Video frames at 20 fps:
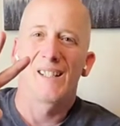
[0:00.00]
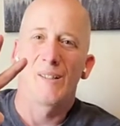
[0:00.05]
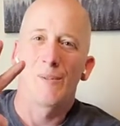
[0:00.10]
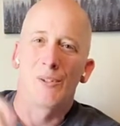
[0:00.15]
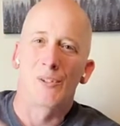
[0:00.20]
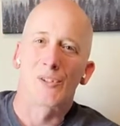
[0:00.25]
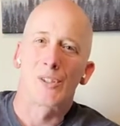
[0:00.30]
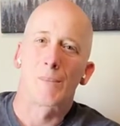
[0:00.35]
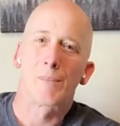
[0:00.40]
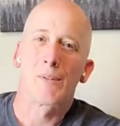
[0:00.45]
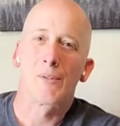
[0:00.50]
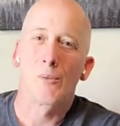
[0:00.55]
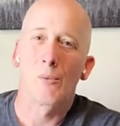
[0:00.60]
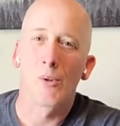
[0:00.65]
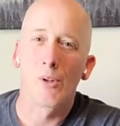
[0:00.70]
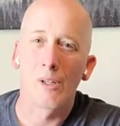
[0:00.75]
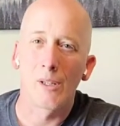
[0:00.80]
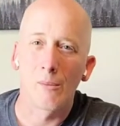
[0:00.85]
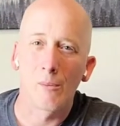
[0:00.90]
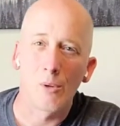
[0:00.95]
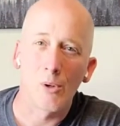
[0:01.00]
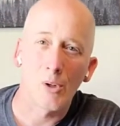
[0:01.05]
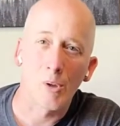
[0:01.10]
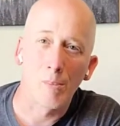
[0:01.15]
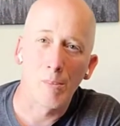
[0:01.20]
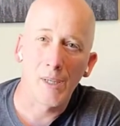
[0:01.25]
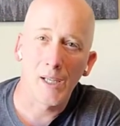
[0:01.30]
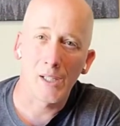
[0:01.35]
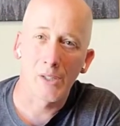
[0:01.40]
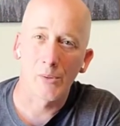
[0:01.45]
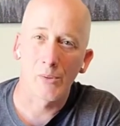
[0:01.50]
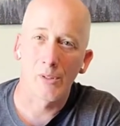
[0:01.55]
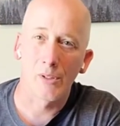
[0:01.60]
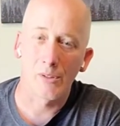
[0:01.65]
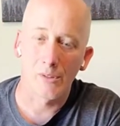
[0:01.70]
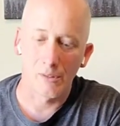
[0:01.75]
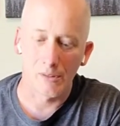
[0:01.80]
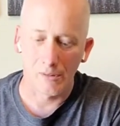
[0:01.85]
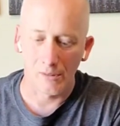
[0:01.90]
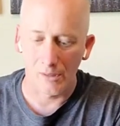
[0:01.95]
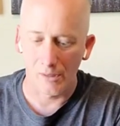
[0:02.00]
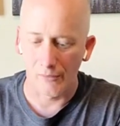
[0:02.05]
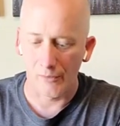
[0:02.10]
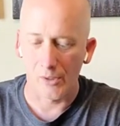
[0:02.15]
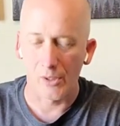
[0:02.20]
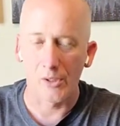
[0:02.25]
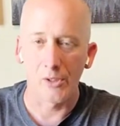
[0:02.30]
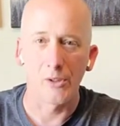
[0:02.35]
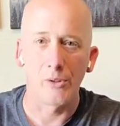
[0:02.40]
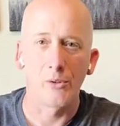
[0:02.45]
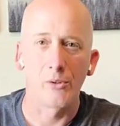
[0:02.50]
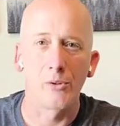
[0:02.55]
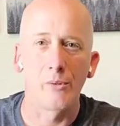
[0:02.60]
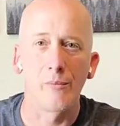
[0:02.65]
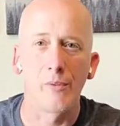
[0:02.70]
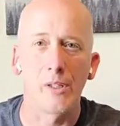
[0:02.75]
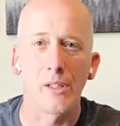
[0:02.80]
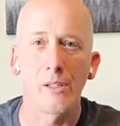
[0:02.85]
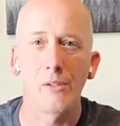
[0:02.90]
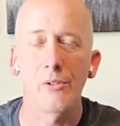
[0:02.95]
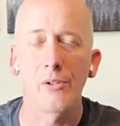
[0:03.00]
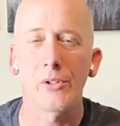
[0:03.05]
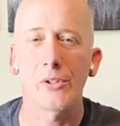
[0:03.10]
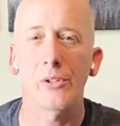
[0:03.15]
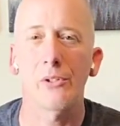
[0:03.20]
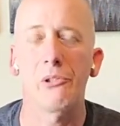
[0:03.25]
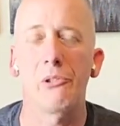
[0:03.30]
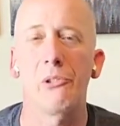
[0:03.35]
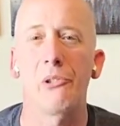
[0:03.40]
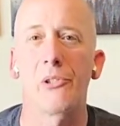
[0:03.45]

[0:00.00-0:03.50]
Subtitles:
what's up everyone and welcome back to another of our YouTube videos.